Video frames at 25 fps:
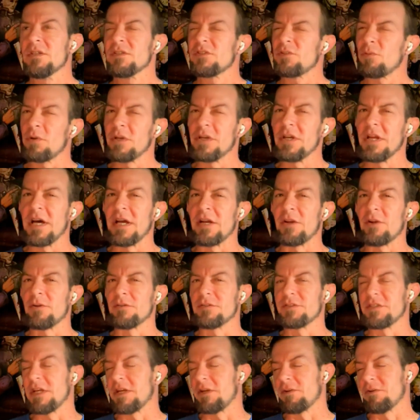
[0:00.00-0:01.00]
29
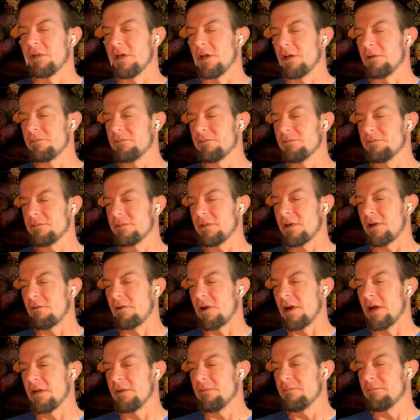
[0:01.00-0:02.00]
hertz, I don't know. All
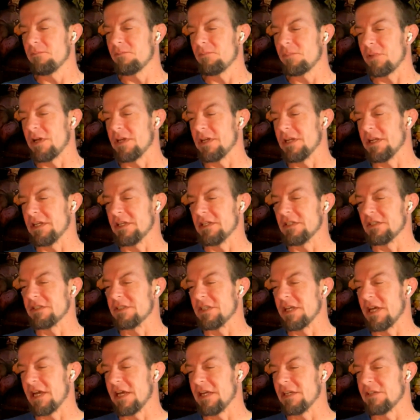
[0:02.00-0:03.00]
right. But it
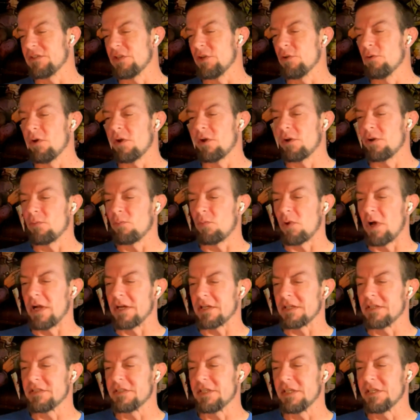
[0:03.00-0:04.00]
is a 200
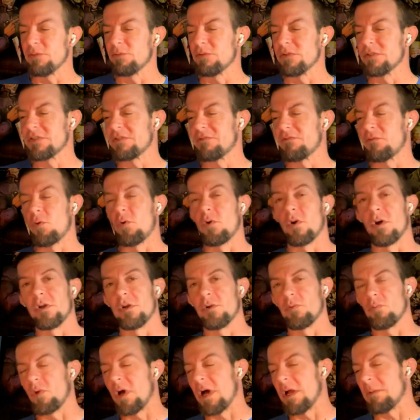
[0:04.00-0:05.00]
watt continuous
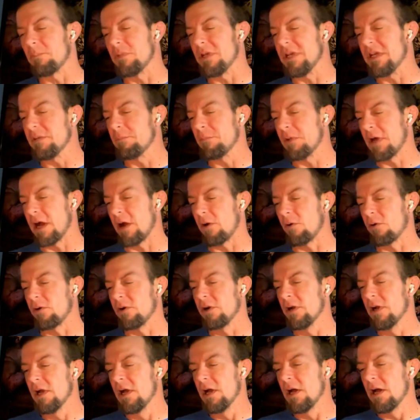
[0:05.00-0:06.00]
400 watt peak
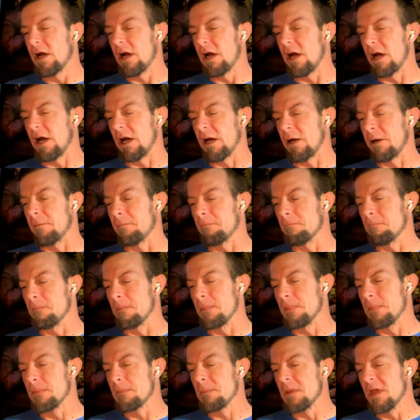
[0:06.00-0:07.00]
power um,
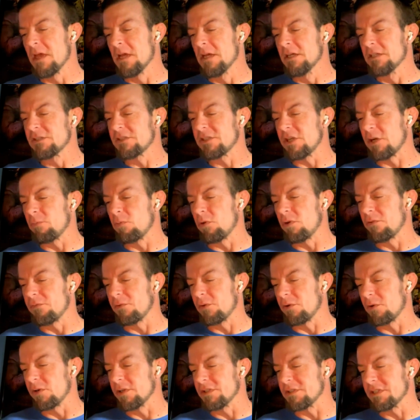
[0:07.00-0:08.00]

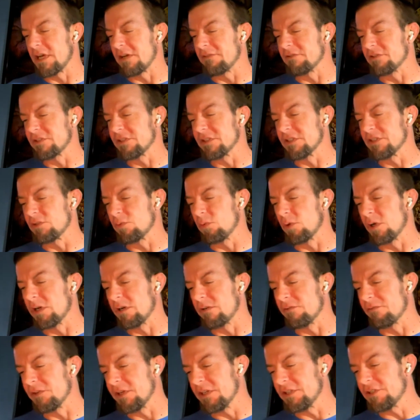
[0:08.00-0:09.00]
subwoofer. It's obviously
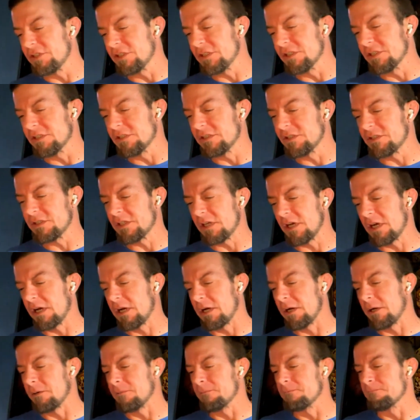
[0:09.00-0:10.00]
12 inches.
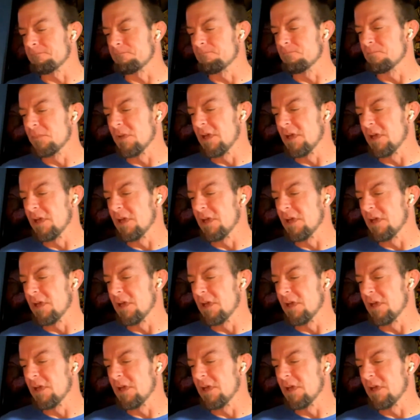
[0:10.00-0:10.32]
Um,